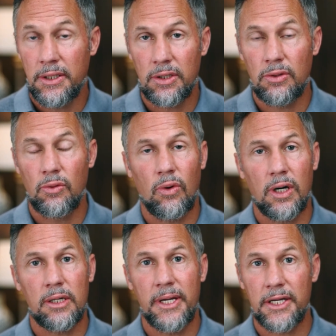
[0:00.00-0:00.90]
you
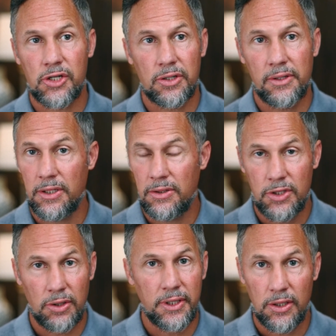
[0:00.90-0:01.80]
want to make sure that you
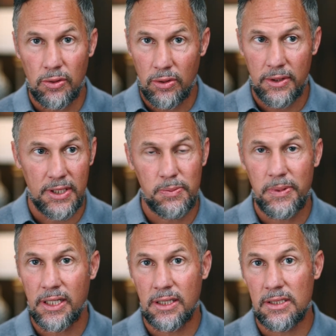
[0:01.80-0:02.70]
don't ignore this
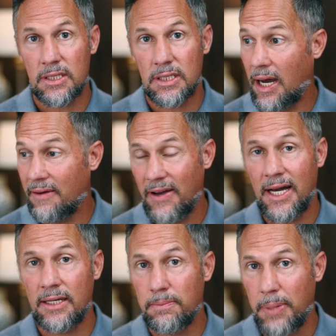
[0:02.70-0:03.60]
because I've
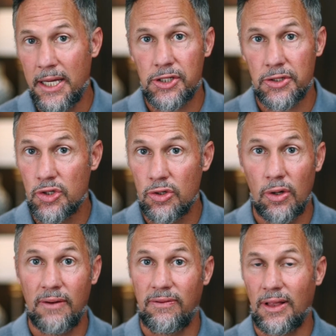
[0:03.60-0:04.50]
had patients
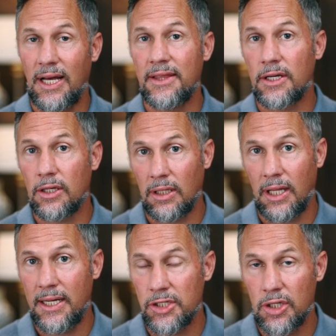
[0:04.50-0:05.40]
who have let their
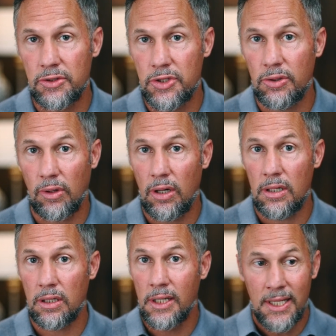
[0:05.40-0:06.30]
colitis go too
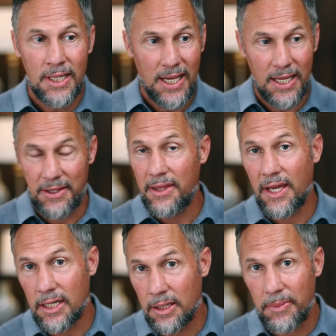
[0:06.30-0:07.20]
long, and then
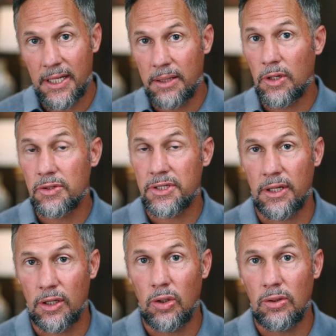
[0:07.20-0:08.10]
they end up getting most of
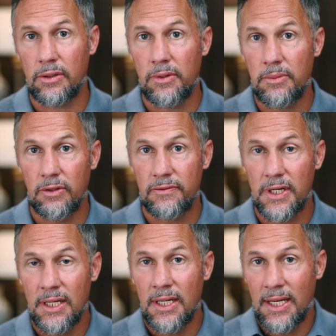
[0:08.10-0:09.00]
their colon
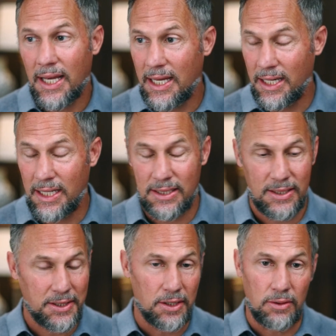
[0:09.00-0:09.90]
removed.
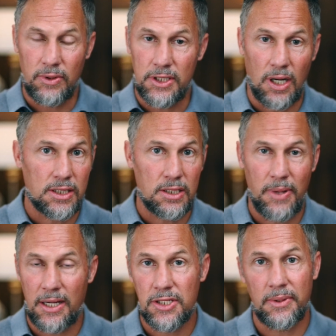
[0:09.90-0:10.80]
And, you know, we talked
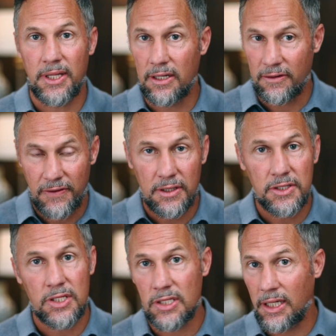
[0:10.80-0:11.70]
about some of the
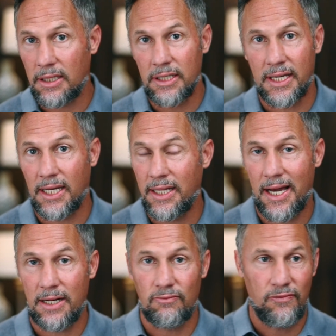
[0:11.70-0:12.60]
interferences. Luckily, Kelly
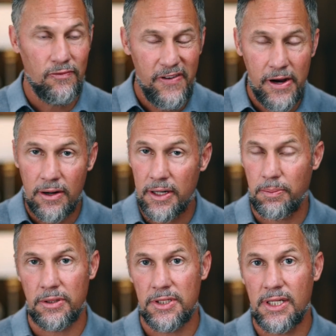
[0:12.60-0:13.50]
had a very
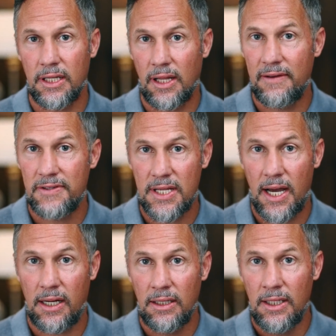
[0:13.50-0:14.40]
pristine
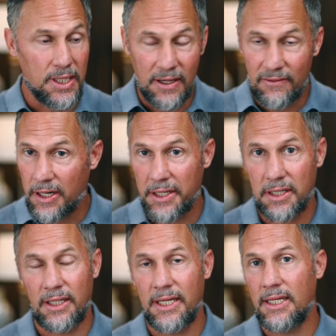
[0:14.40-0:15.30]
lifestyle, eating very
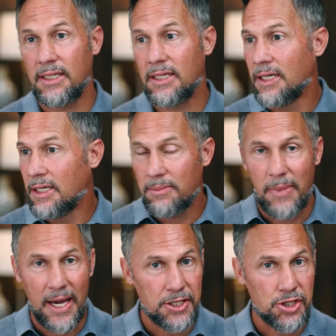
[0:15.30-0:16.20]
clean,
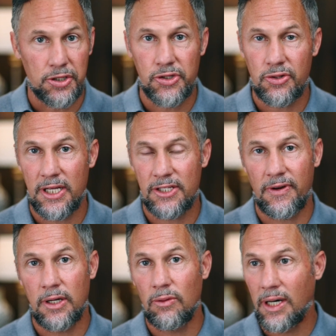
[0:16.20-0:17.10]
managed her stress
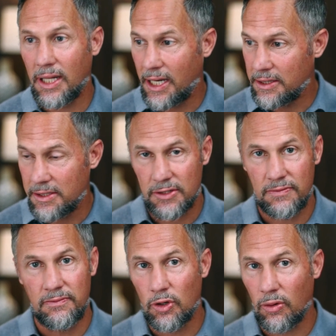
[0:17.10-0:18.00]
very well, had this
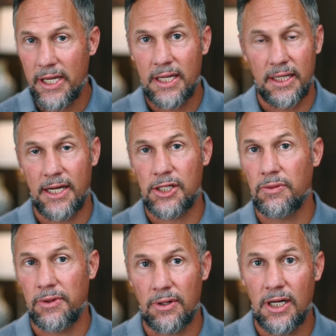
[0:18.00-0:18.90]
great
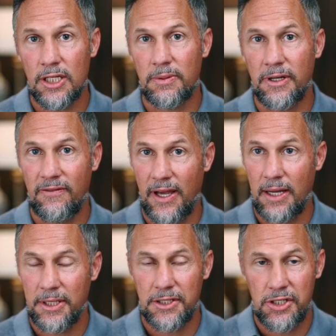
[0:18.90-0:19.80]
connection with her husband and
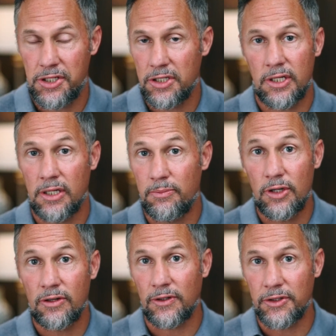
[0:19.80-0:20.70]
family, and she's just a
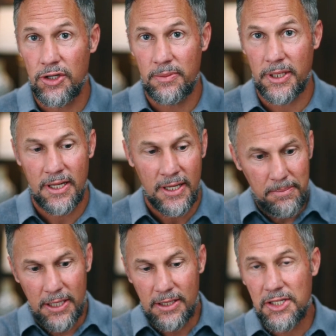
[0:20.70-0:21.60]
beautiful human.
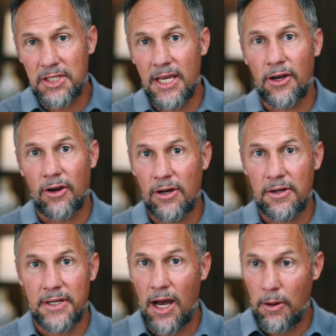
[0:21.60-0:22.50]
But seeing
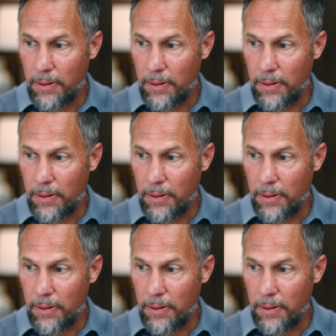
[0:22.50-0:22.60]
her now